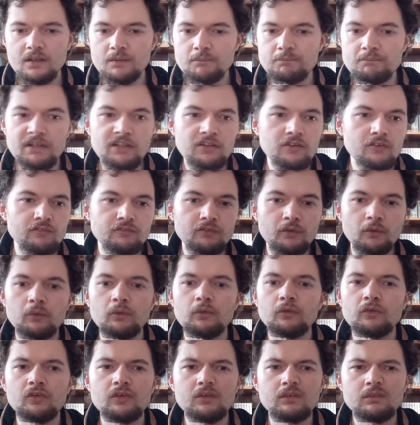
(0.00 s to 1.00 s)

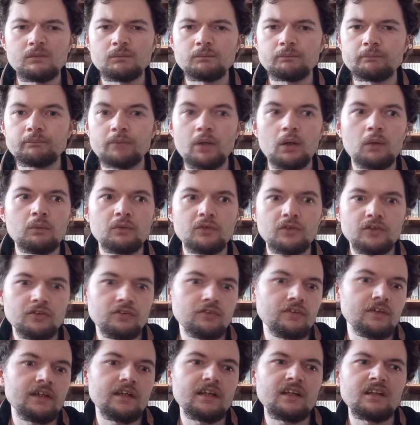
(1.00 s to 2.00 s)
metaphors and
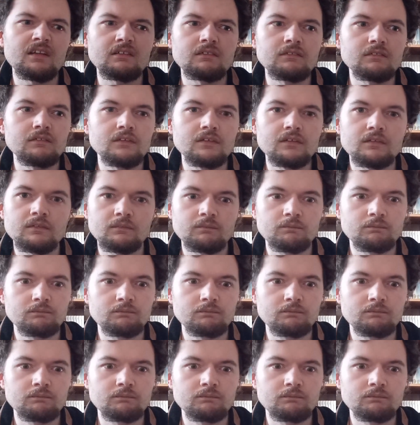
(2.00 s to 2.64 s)
poetry and